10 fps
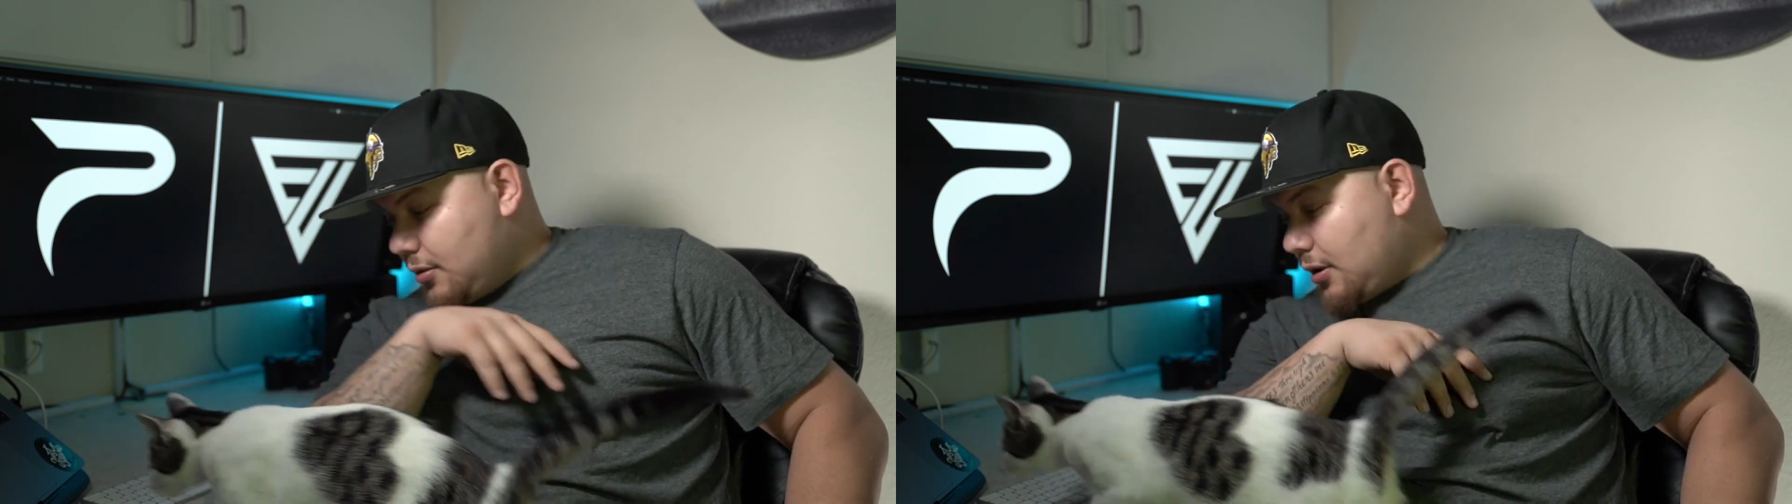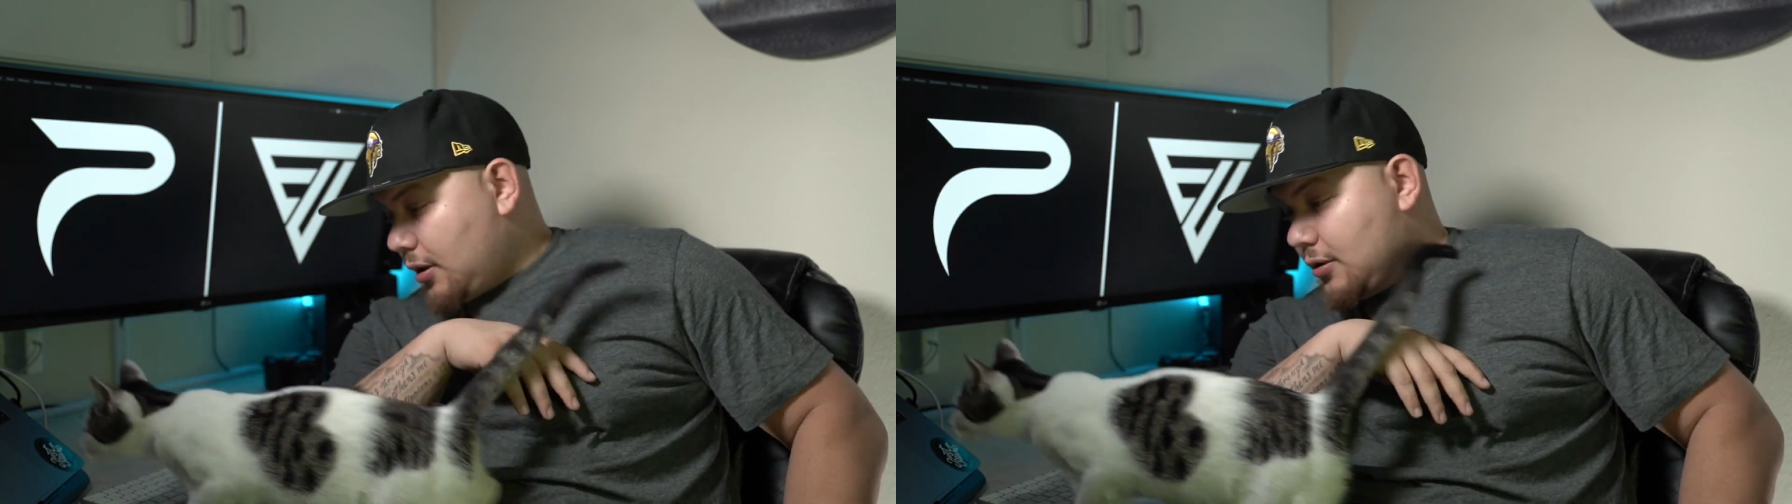
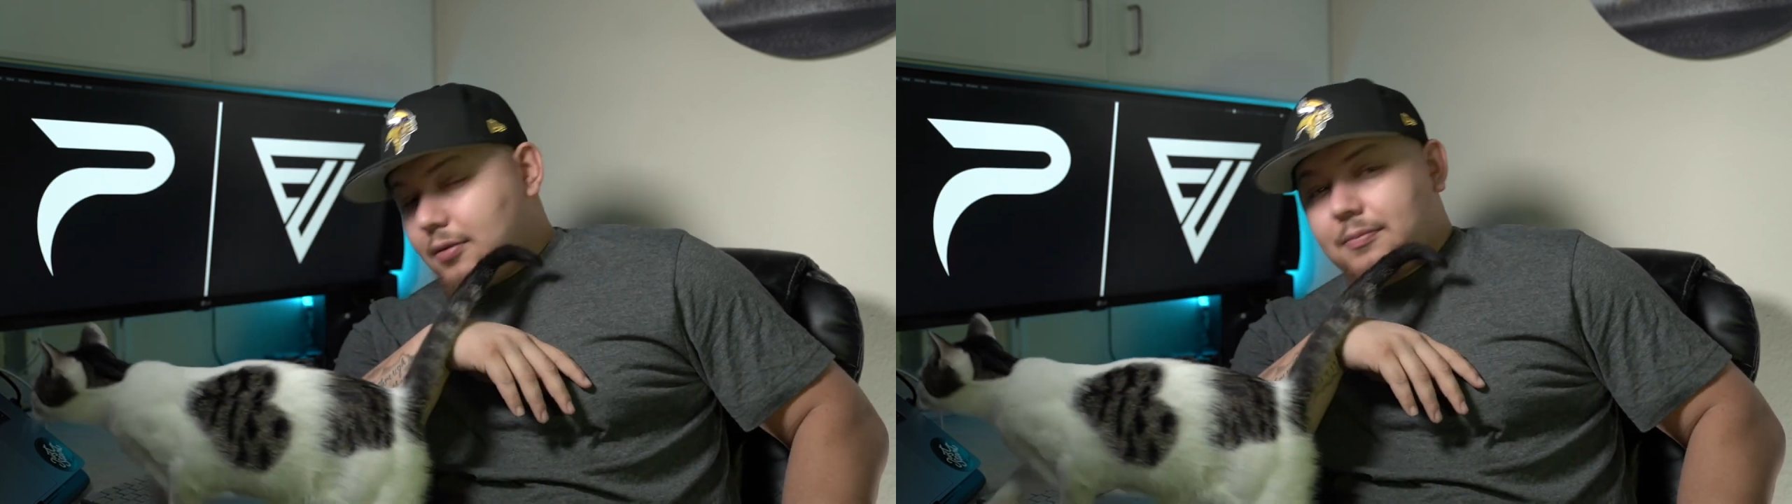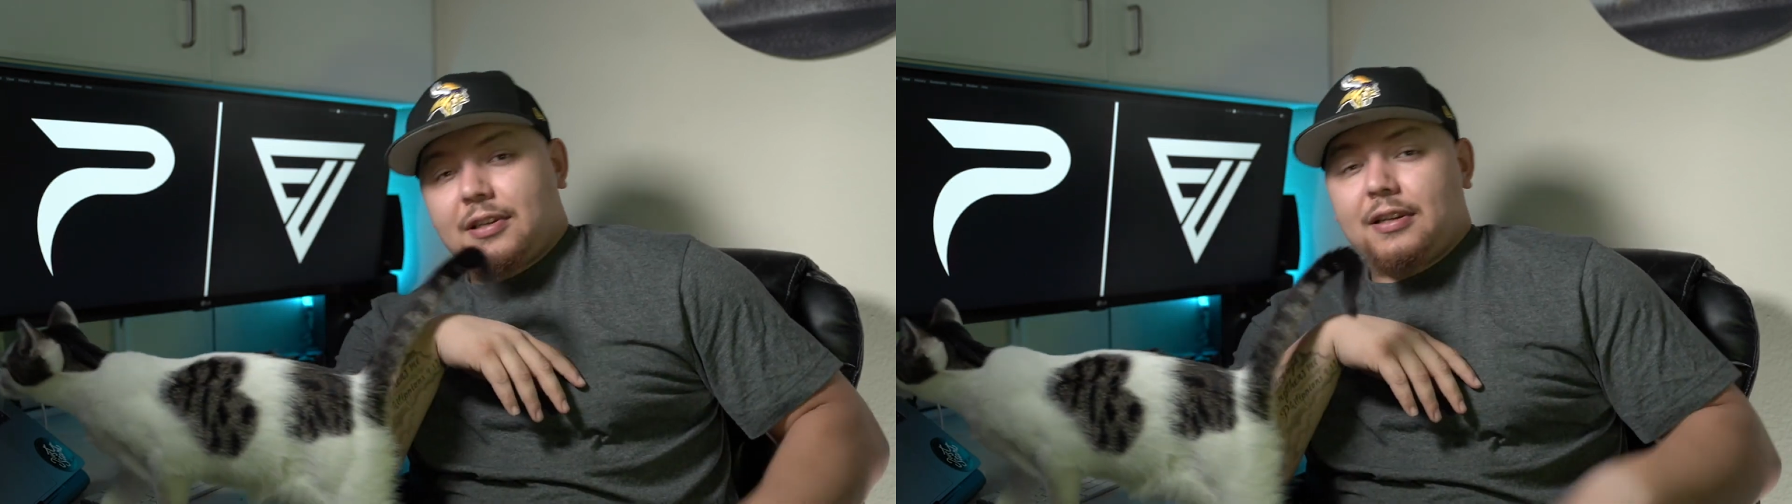Uh,
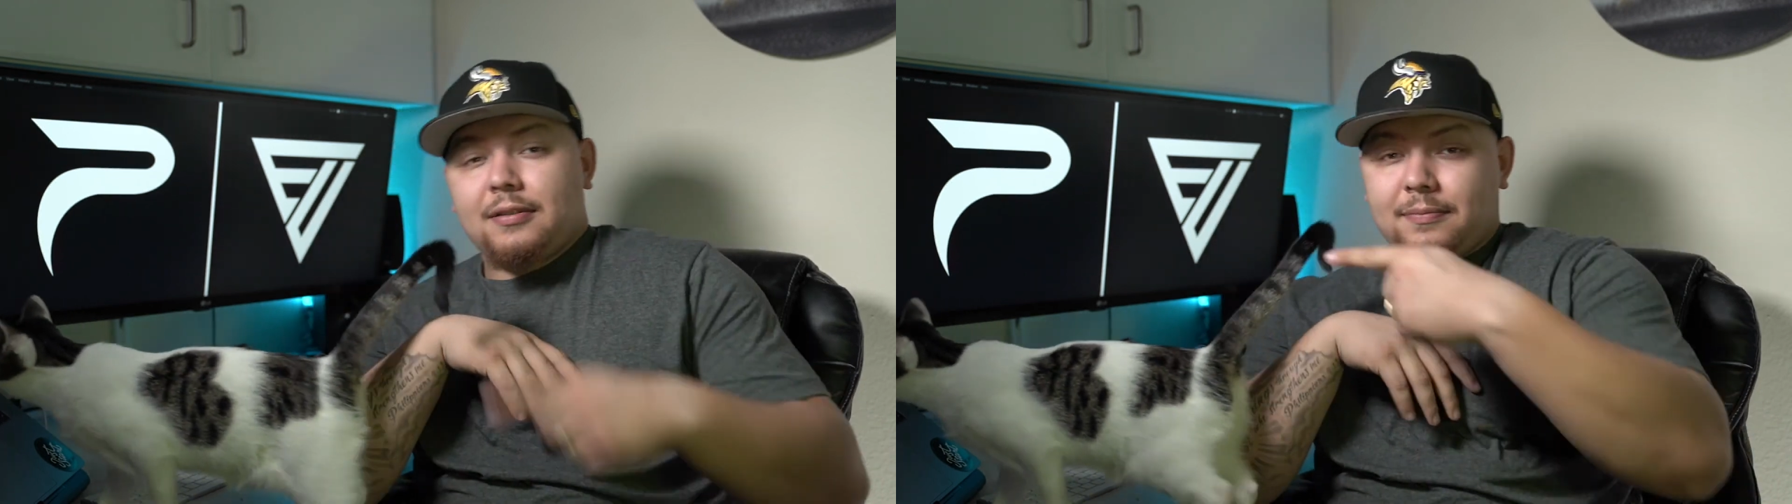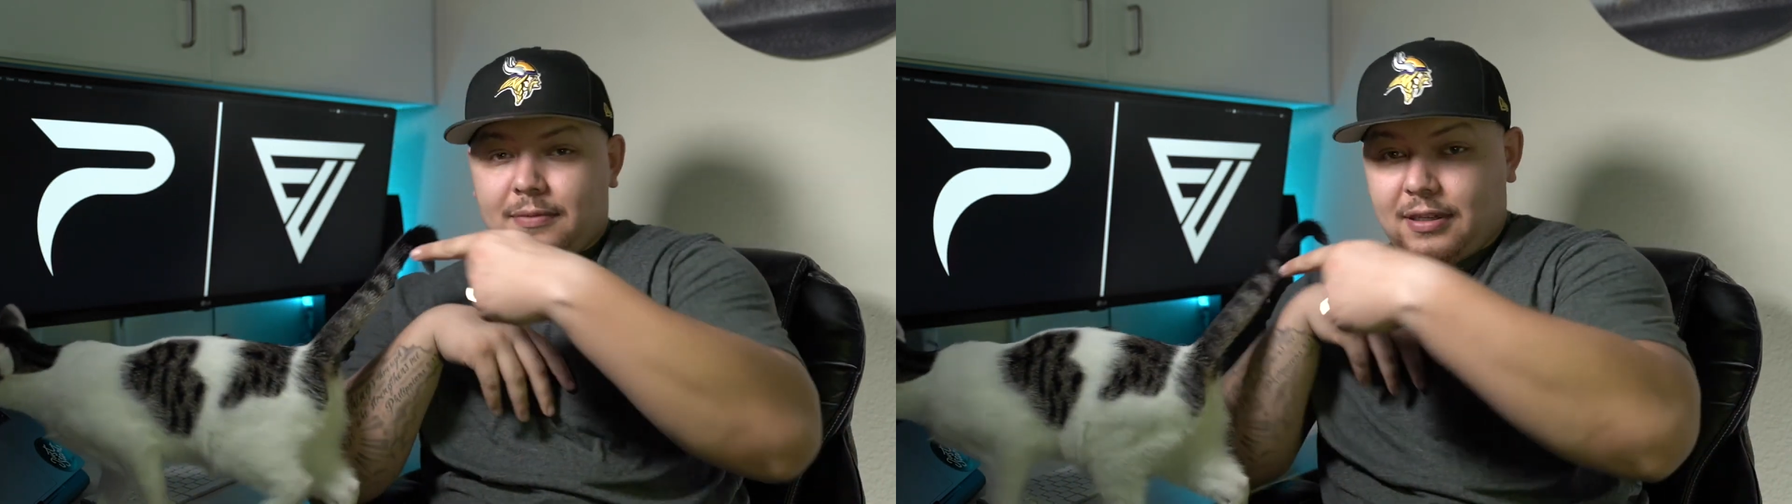no, see,
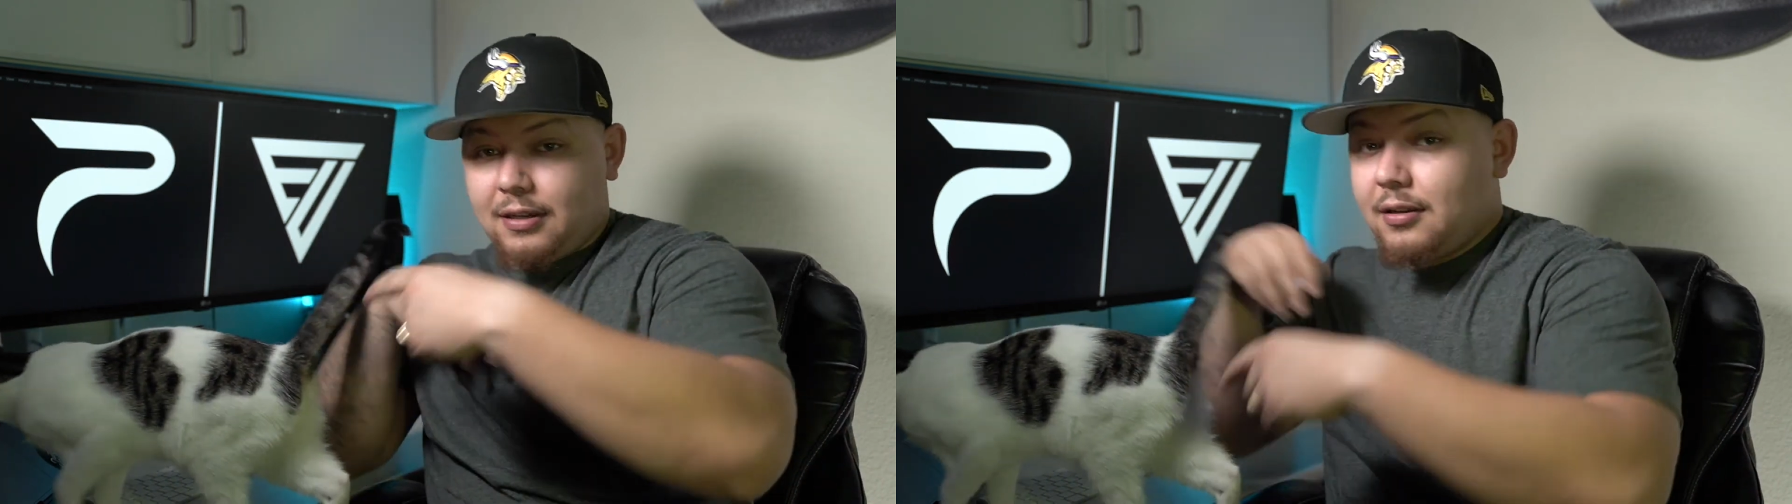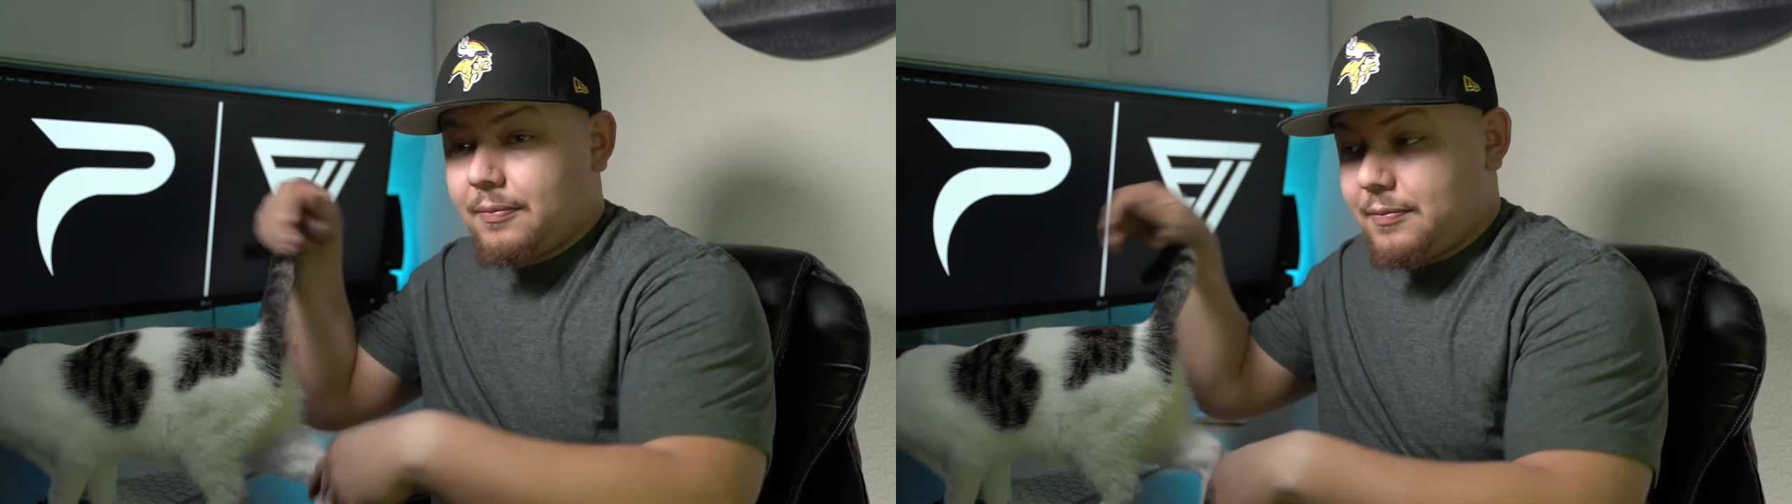see,